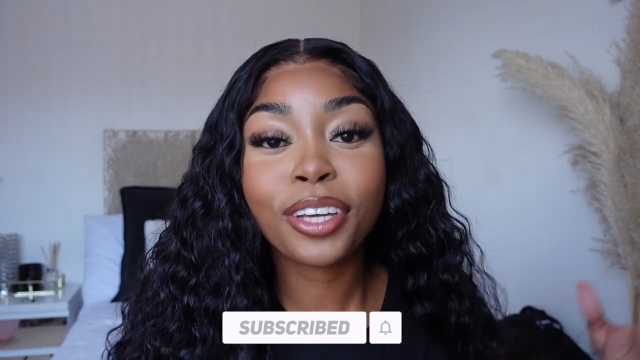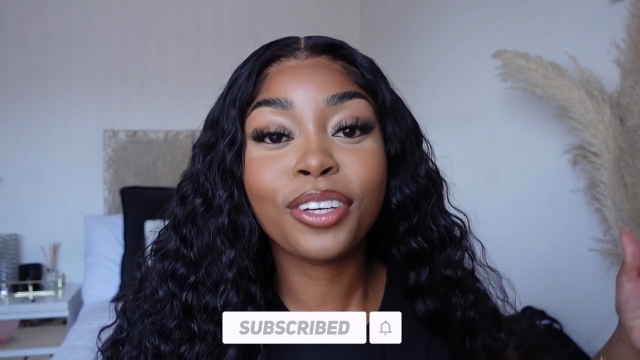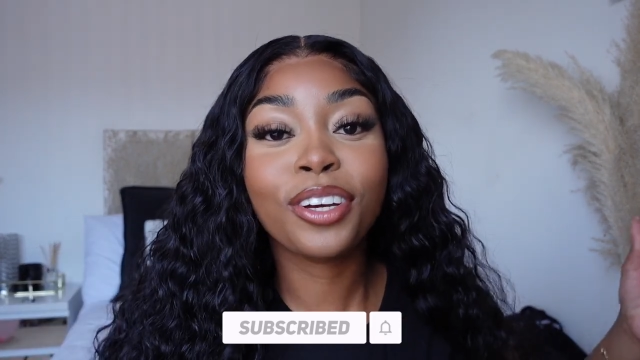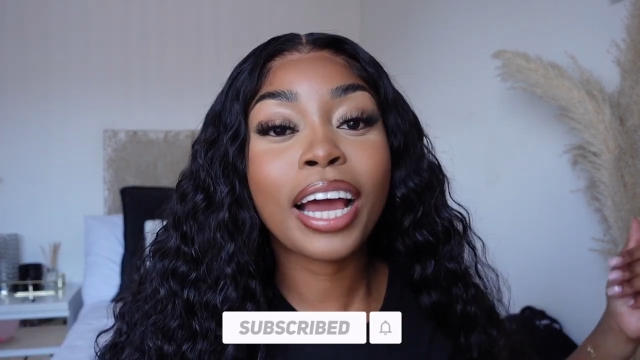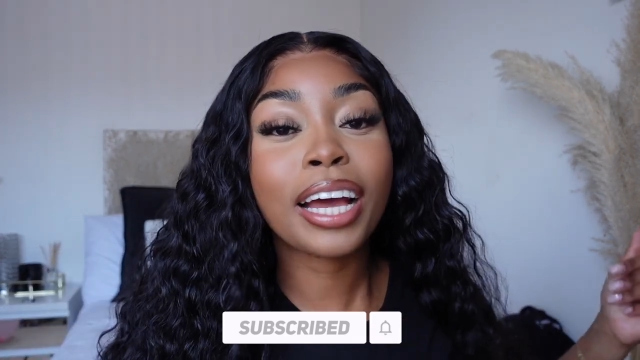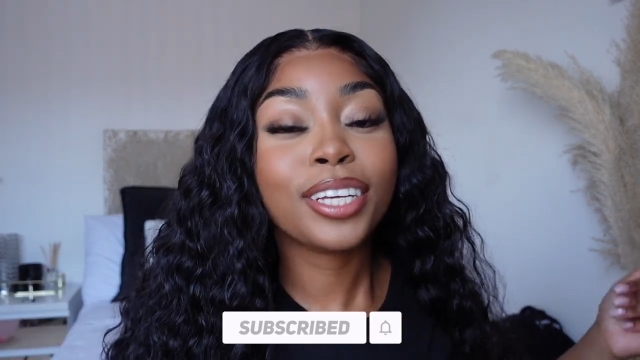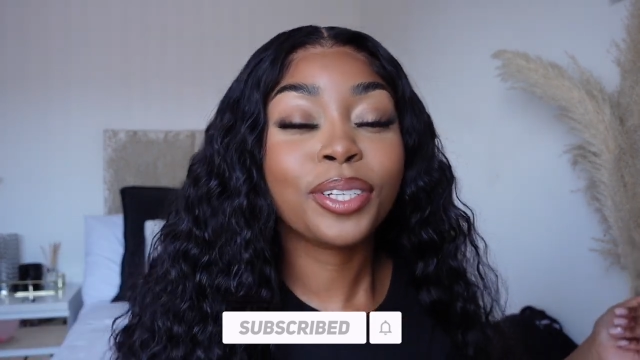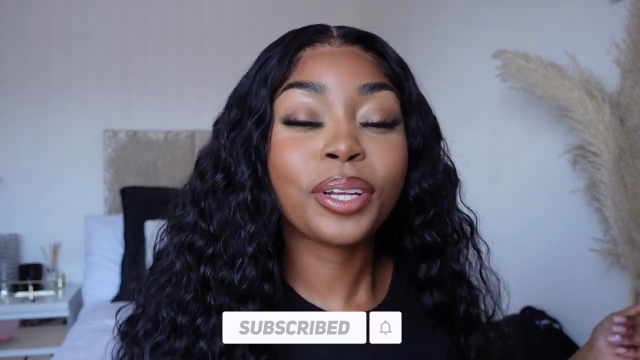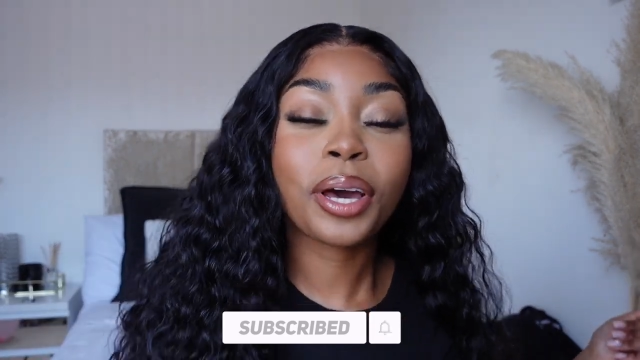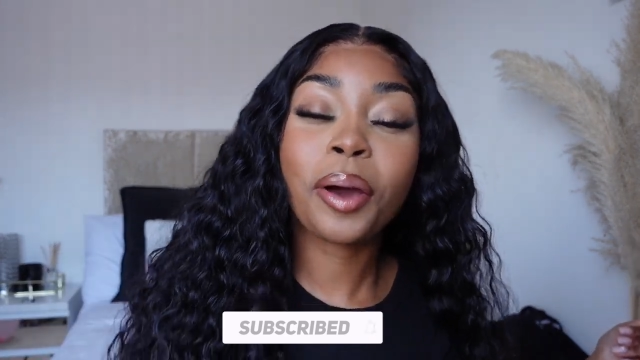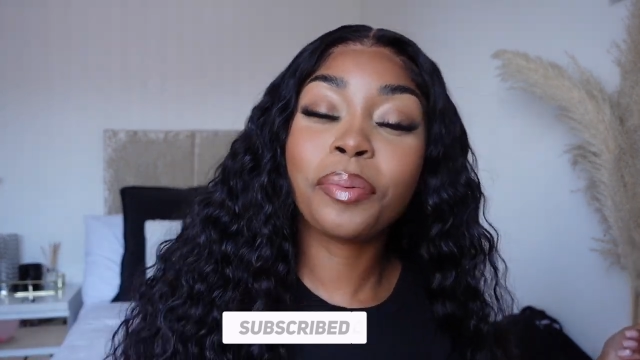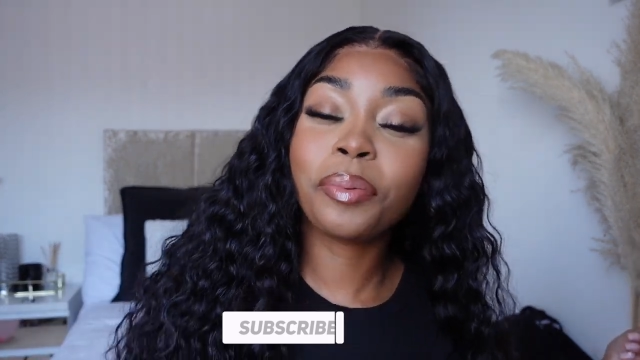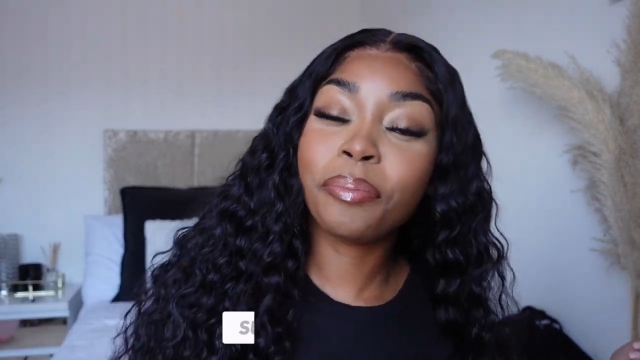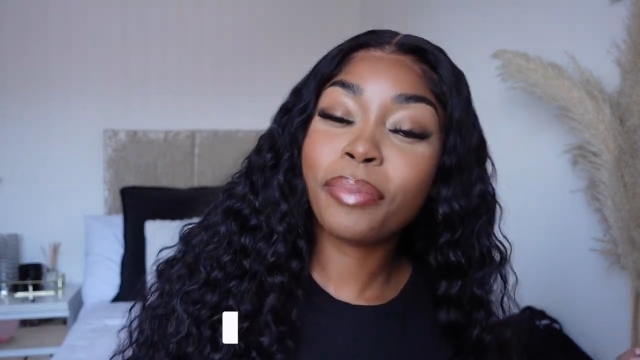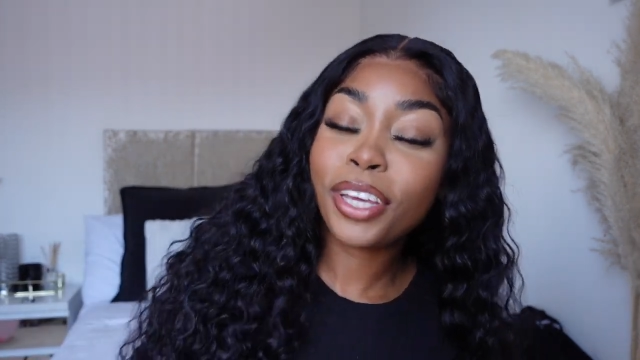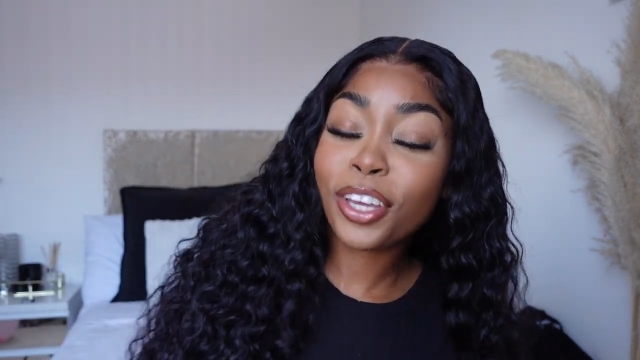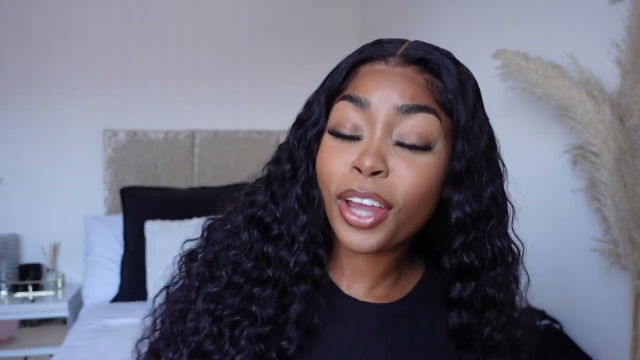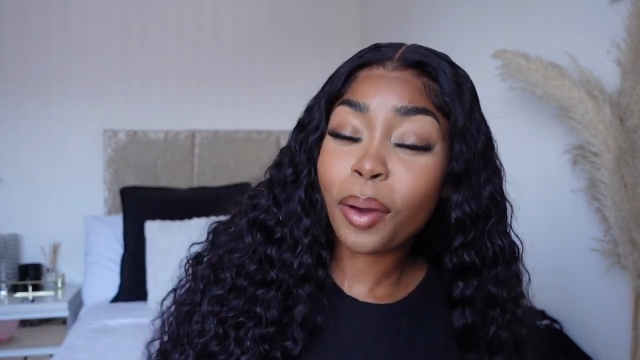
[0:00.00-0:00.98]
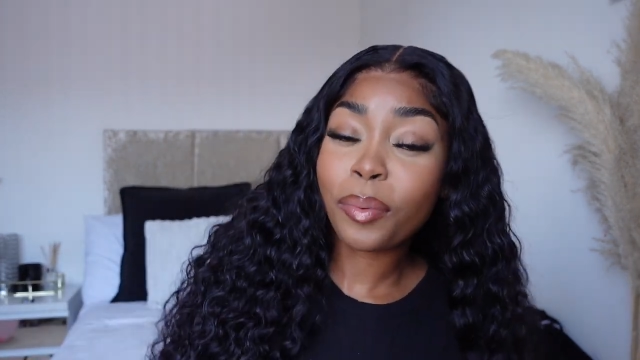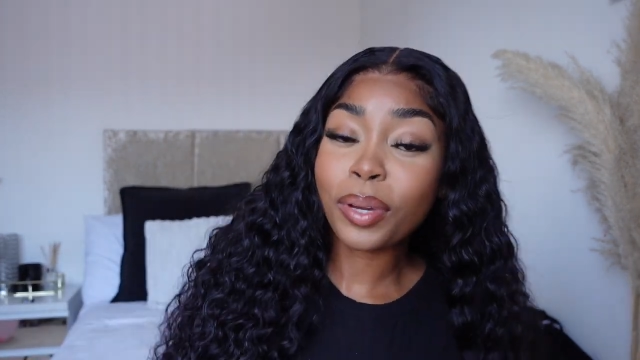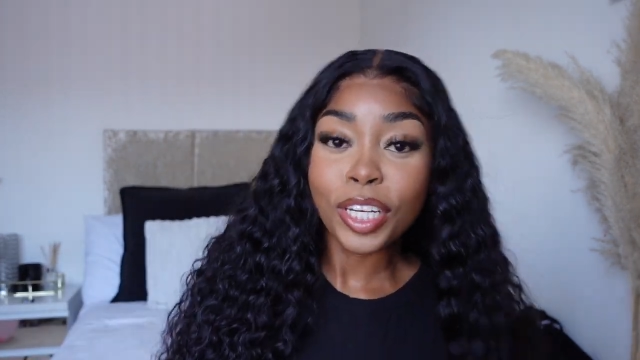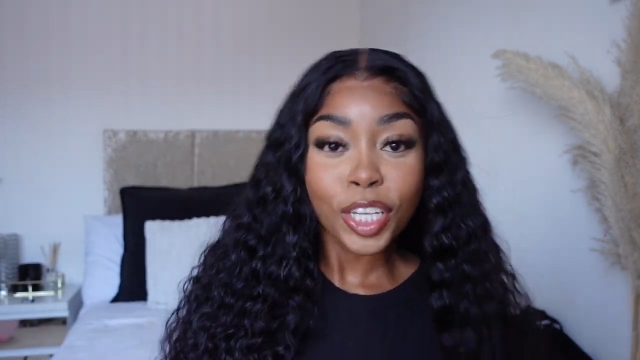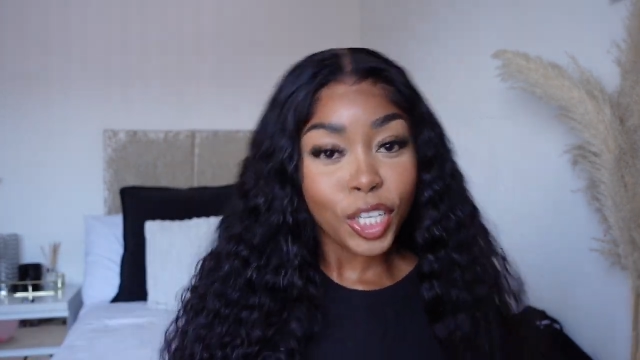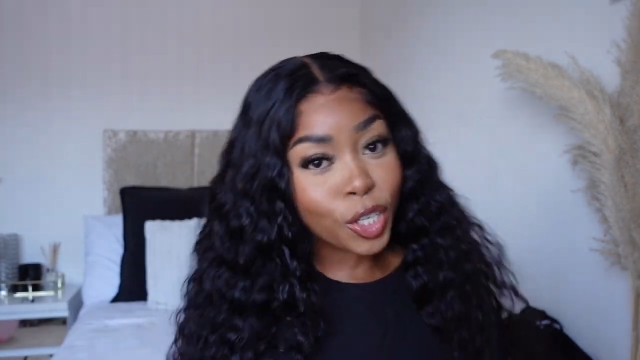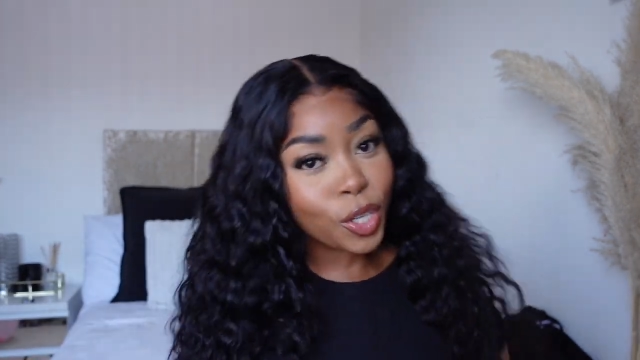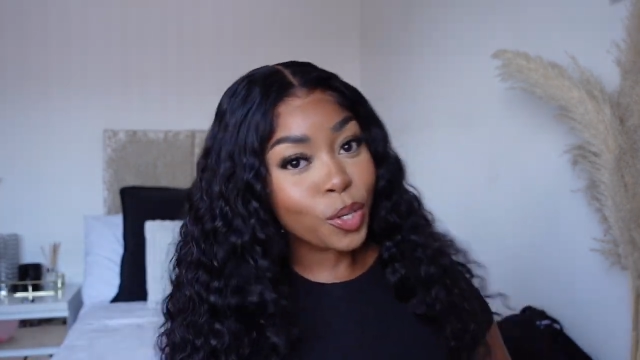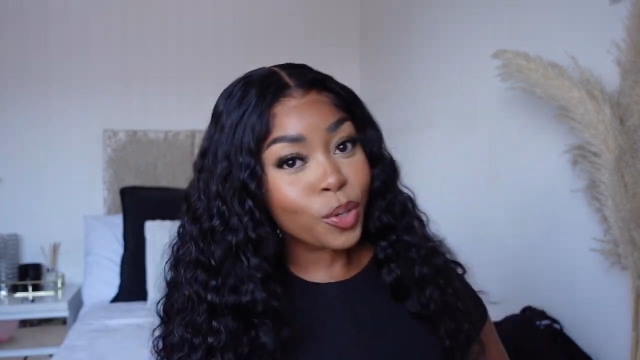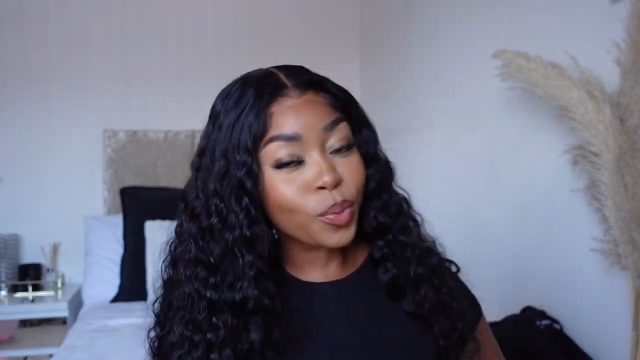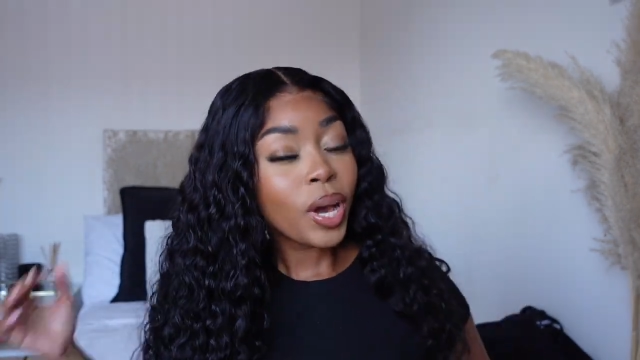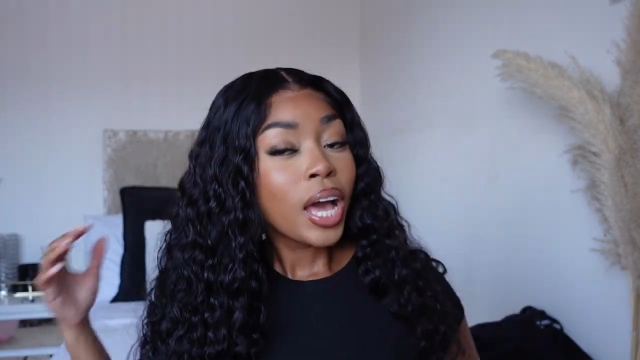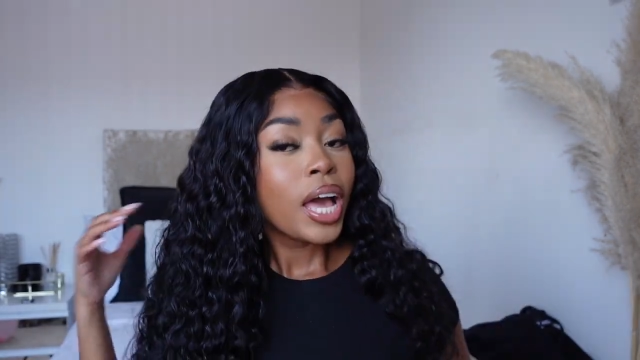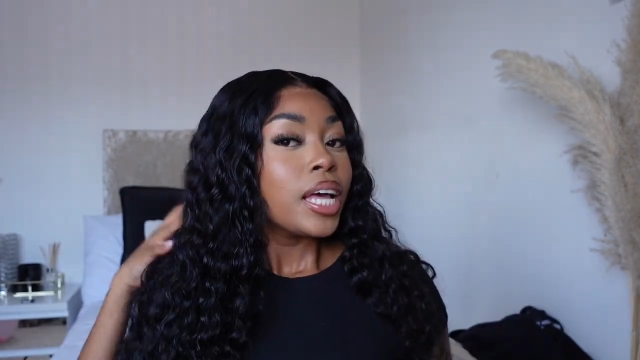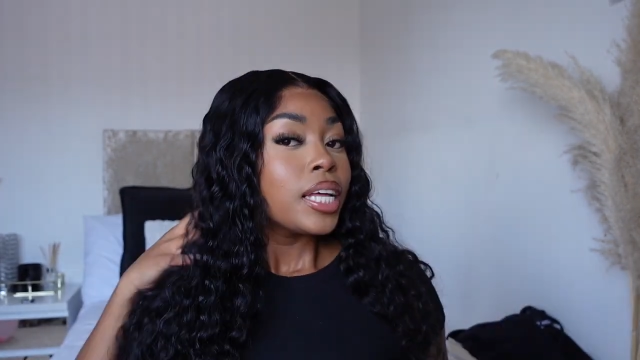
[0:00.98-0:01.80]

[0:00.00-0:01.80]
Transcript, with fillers: you guys know how we be and how we do